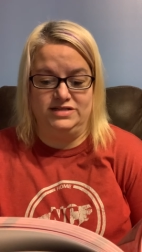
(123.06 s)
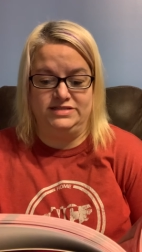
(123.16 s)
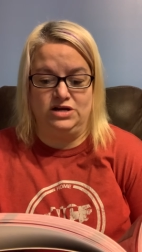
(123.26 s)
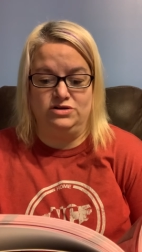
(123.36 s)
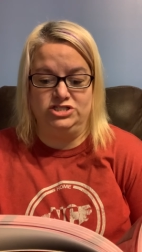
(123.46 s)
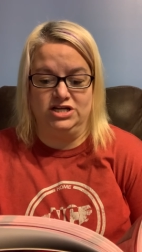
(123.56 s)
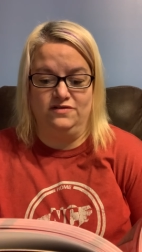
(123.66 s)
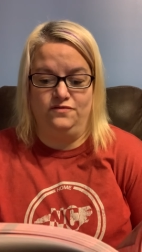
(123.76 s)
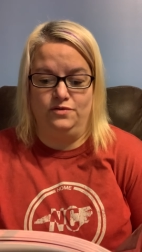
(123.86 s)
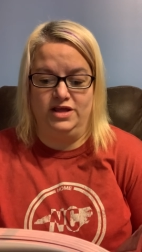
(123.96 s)
searching
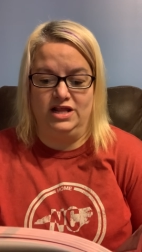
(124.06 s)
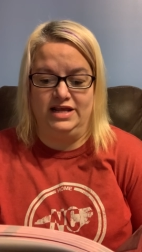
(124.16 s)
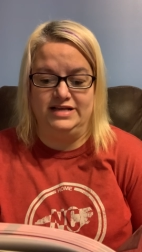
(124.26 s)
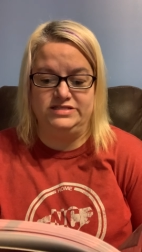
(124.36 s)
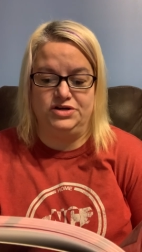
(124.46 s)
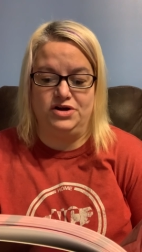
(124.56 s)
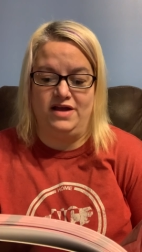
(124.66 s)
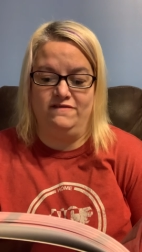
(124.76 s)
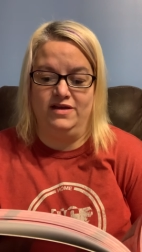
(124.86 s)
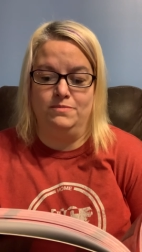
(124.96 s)
for the elixir
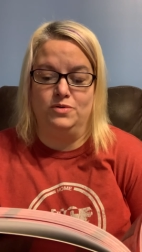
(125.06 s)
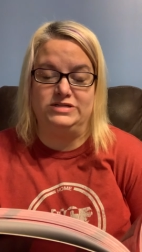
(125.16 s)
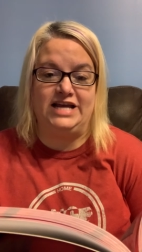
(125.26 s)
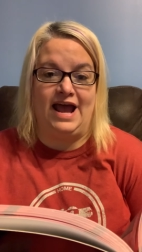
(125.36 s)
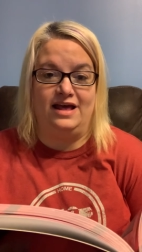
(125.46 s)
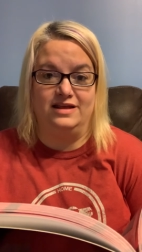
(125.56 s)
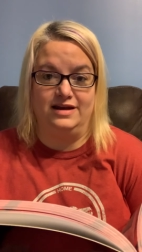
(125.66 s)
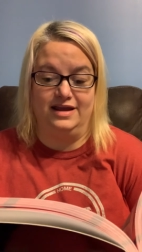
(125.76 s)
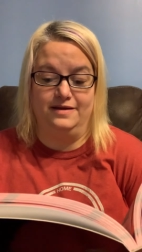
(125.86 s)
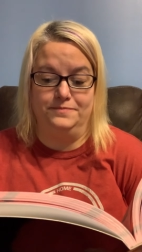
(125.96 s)
of
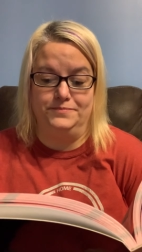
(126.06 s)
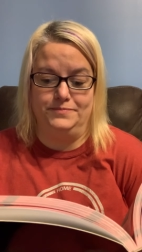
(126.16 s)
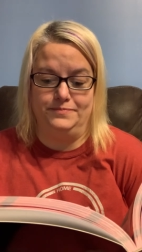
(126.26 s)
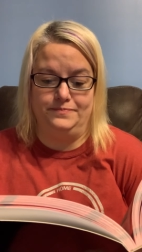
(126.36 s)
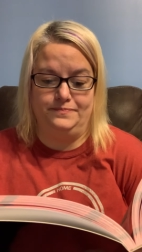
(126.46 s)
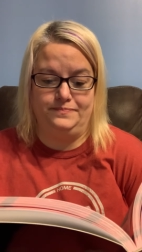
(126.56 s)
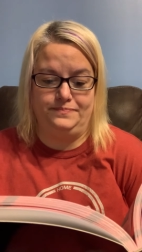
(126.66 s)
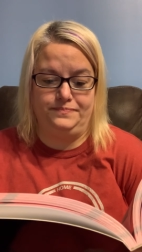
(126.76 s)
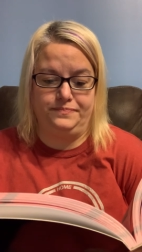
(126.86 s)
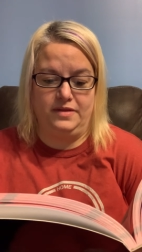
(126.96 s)
immortality,
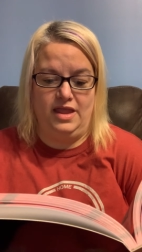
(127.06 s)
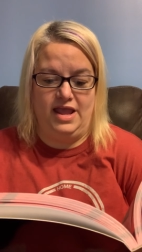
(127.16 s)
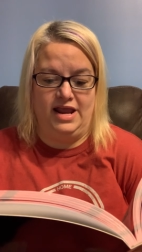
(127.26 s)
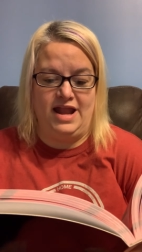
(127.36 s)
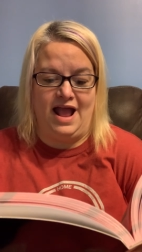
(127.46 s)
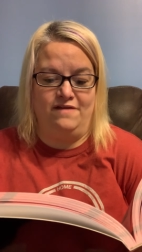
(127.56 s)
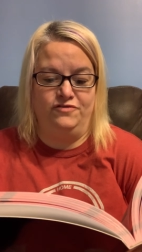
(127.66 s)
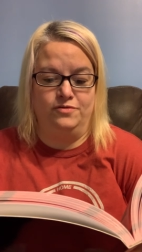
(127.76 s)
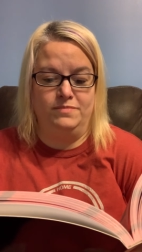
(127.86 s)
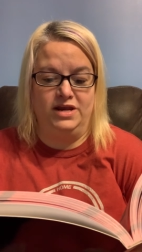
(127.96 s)
and
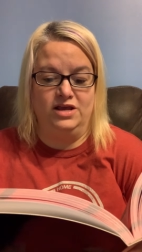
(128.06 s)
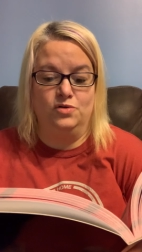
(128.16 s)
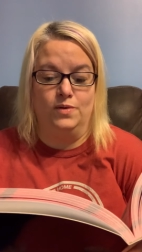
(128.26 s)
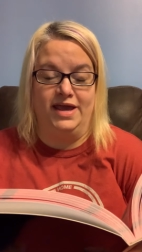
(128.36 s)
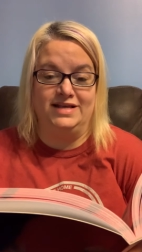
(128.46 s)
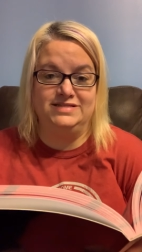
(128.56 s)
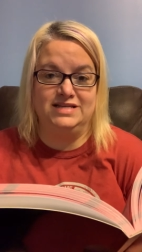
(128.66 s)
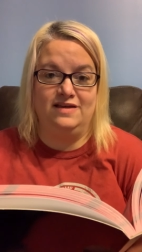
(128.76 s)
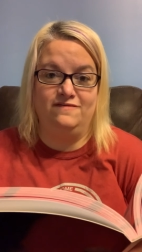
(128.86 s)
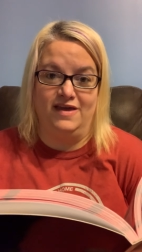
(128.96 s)
after many quests,
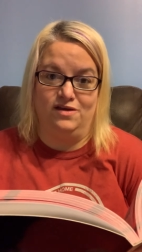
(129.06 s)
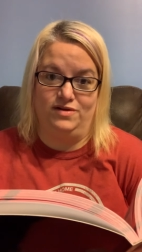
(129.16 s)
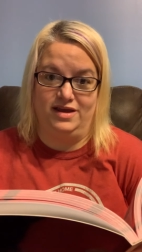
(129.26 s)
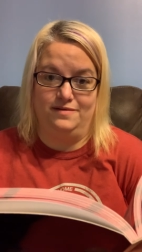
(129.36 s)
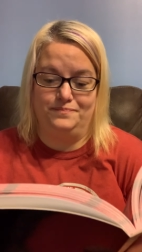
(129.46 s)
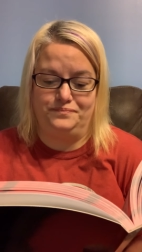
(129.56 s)
he found it.